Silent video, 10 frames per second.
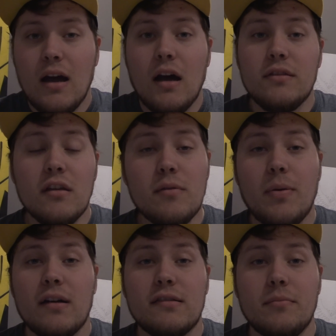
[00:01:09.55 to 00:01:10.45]
Another
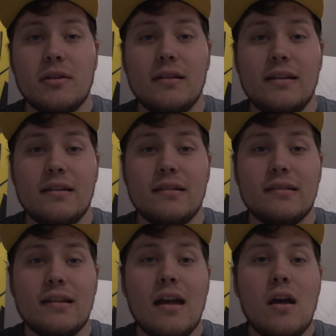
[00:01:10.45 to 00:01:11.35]
possibility
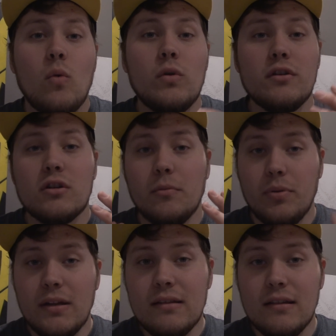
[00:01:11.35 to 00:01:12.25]
is when you're
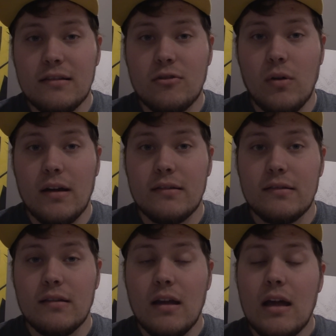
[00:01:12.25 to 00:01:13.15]
completing these
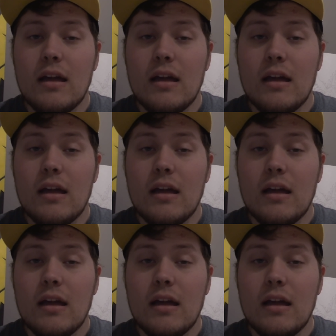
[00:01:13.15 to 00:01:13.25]
quests,